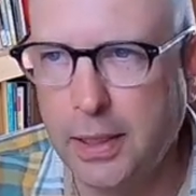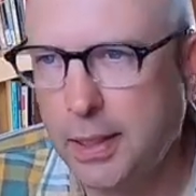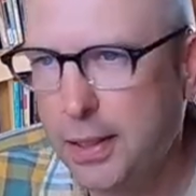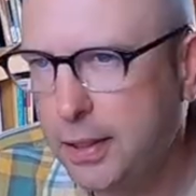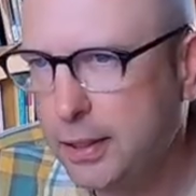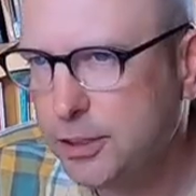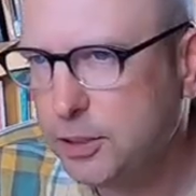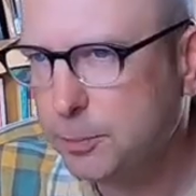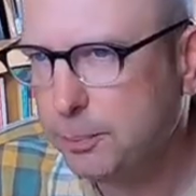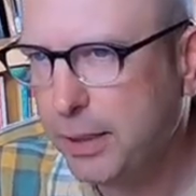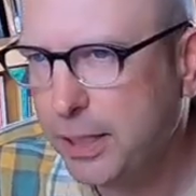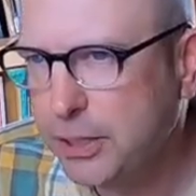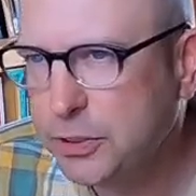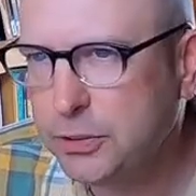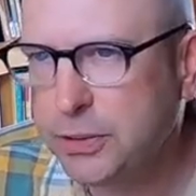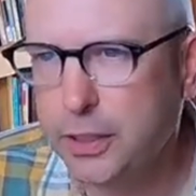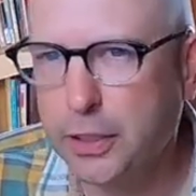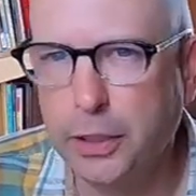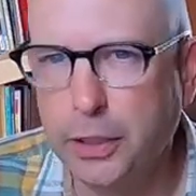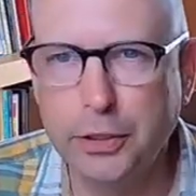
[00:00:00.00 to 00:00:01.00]

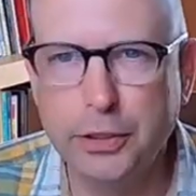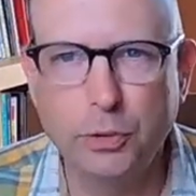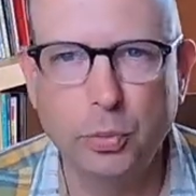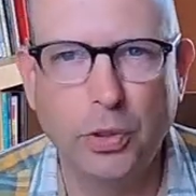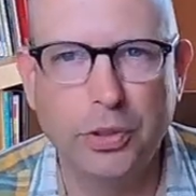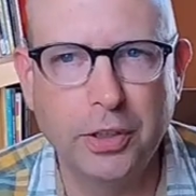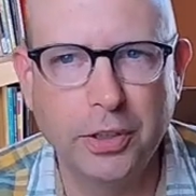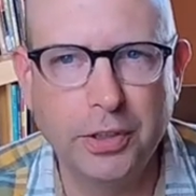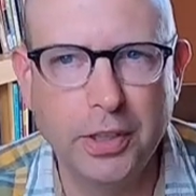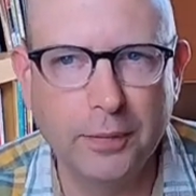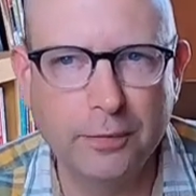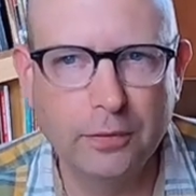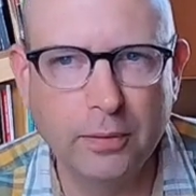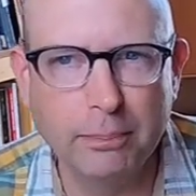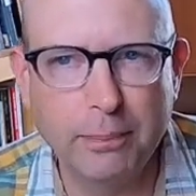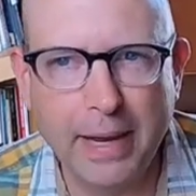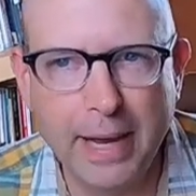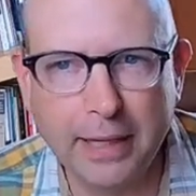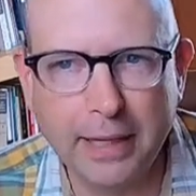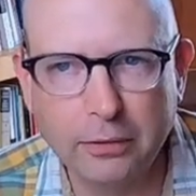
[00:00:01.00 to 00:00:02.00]
especially those with a different
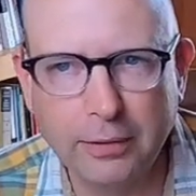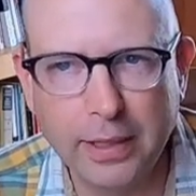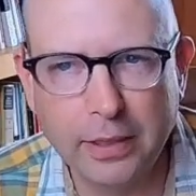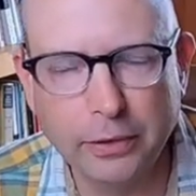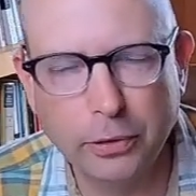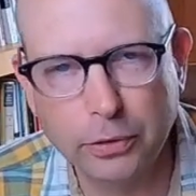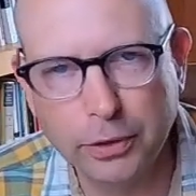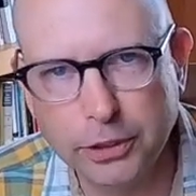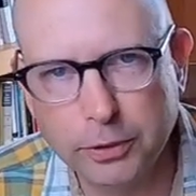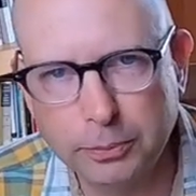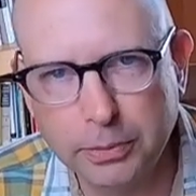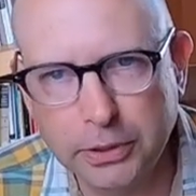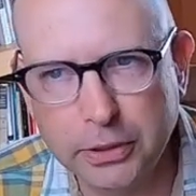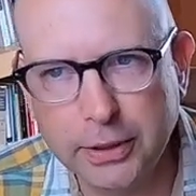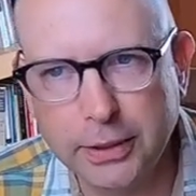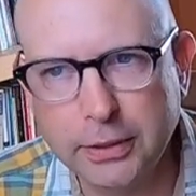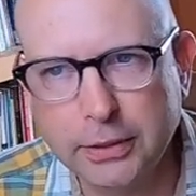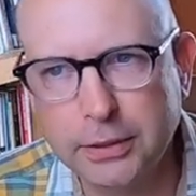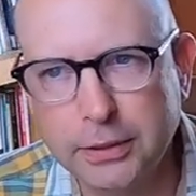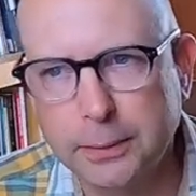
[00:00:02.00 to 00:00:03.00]
background or
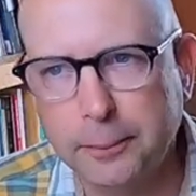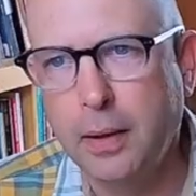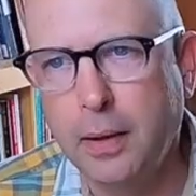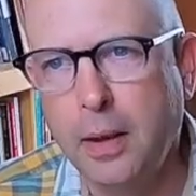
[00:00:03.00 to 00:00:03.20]
experience.